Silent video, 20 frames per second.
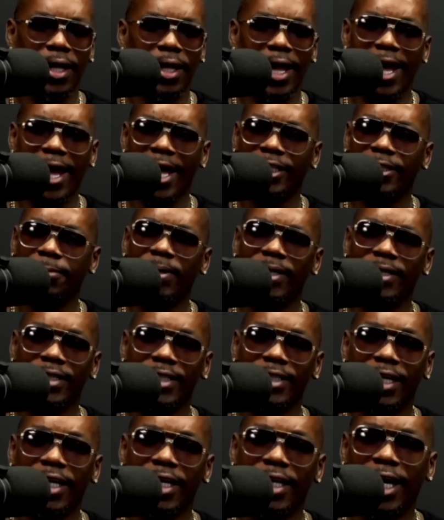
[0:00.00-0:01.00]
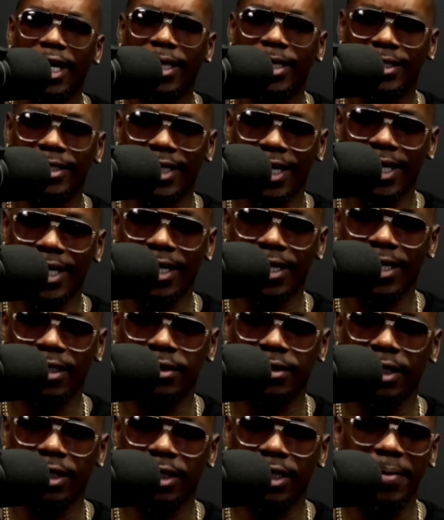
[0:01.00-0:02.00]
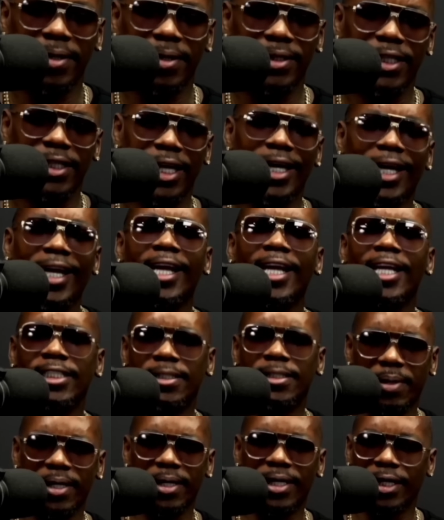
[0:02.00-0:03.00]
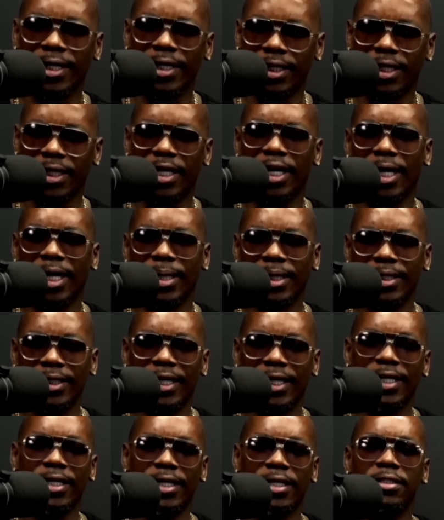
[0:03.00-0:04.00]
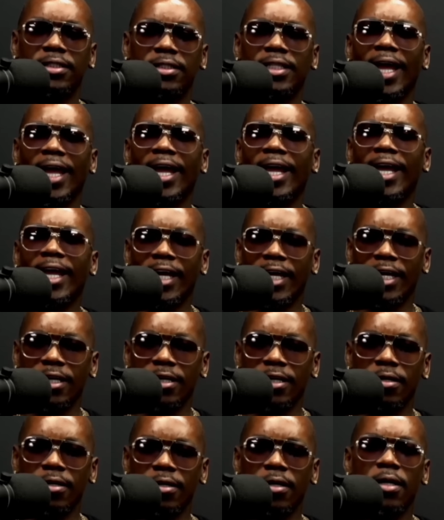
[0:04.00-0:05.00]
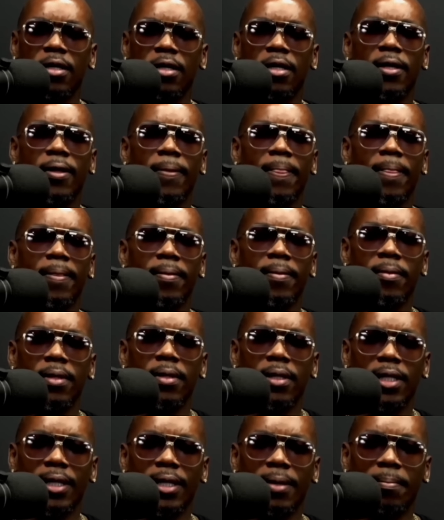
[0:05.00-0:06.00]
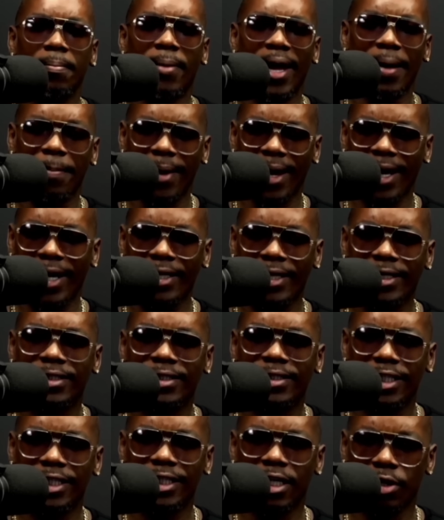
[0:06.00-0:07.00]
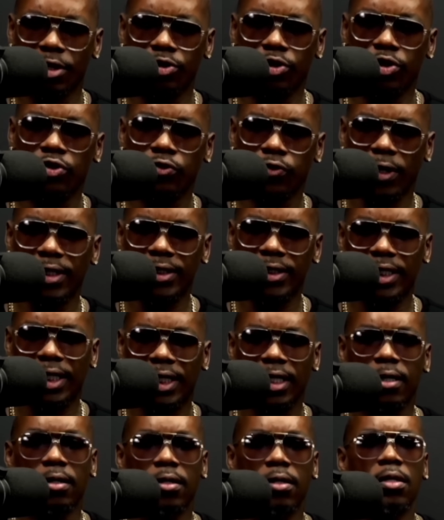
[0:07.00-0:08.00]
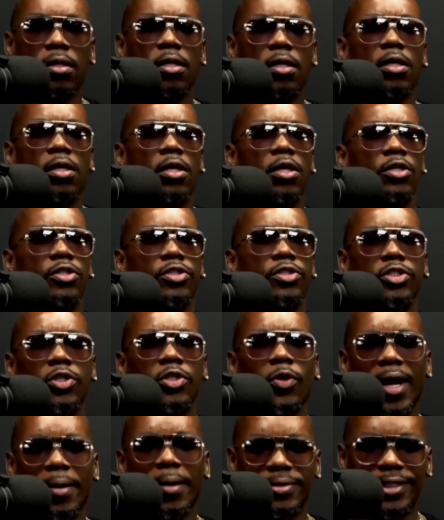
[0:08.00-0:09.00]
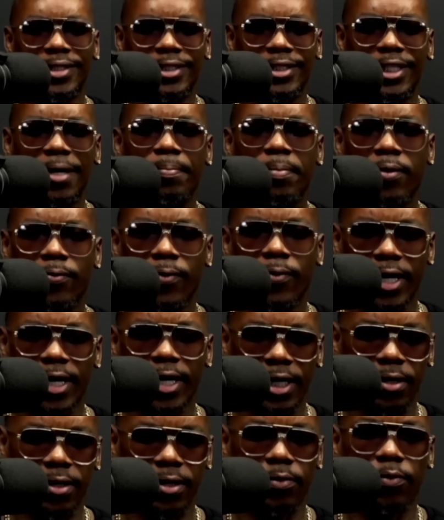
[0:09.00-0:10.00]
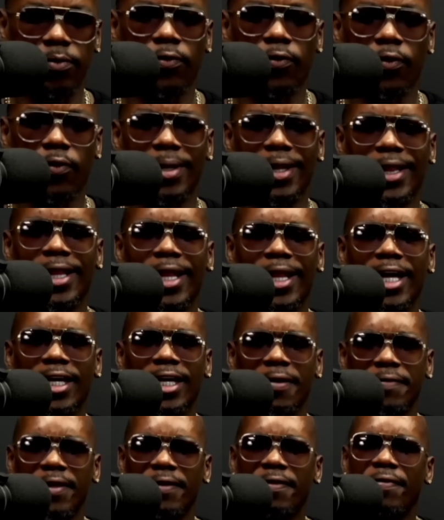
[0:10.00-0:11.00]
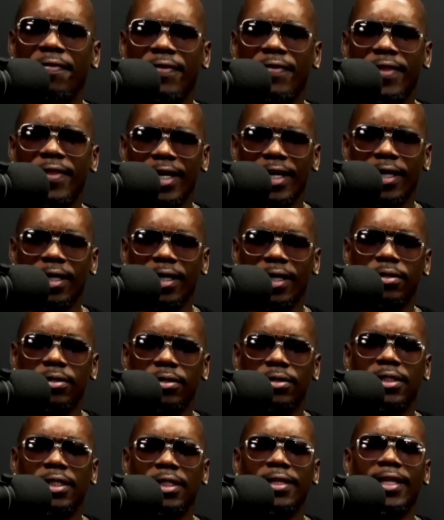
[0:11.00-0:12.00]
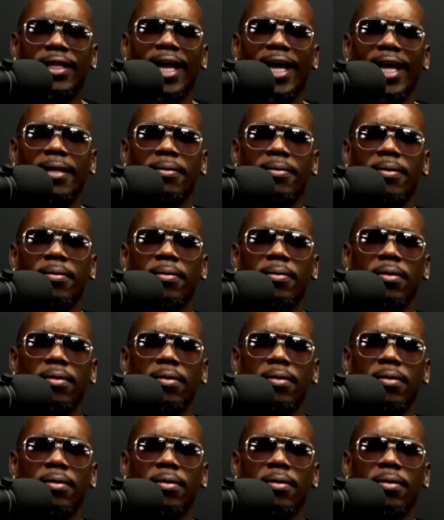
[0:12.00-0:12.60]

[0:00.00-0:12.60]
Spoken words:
has been decolonized. Let me say, is being decolonized. And my mind is deconstructing. So I'm separated from a lot of the things that